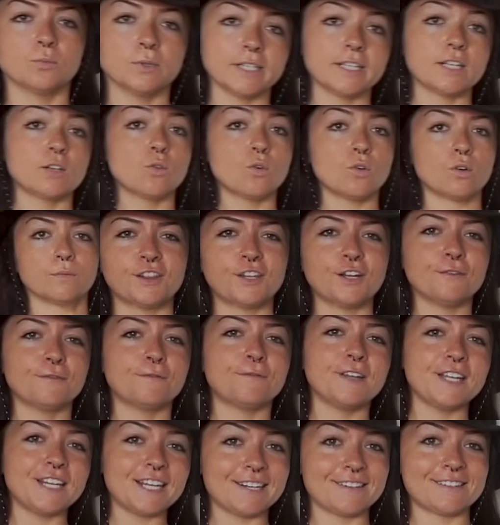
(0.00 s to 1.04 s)
really cool. Their
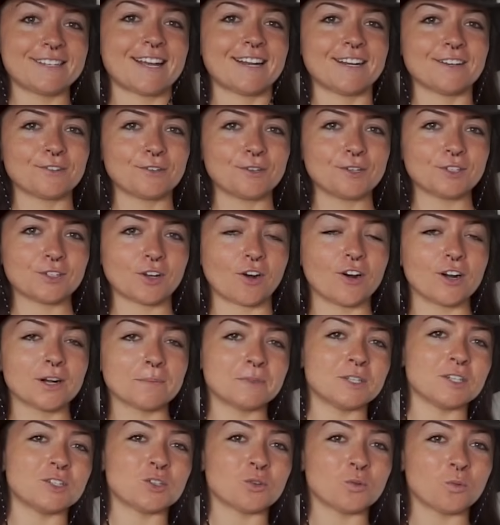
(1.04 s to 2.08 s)
feeding tentacles are up
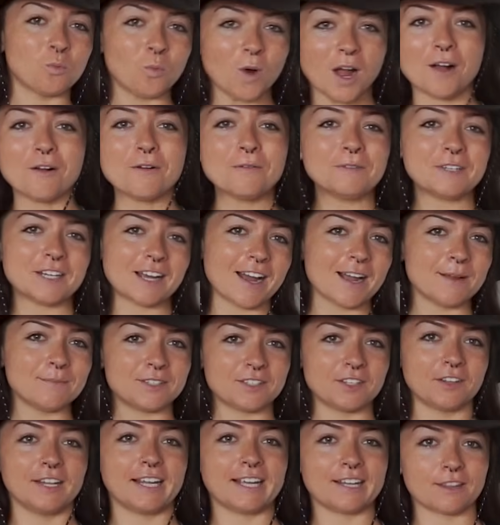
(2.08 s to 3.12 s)
to twelve times
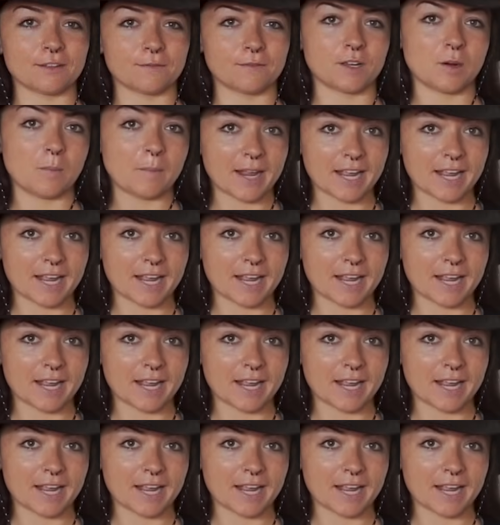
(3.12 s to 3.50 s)
the length of their Their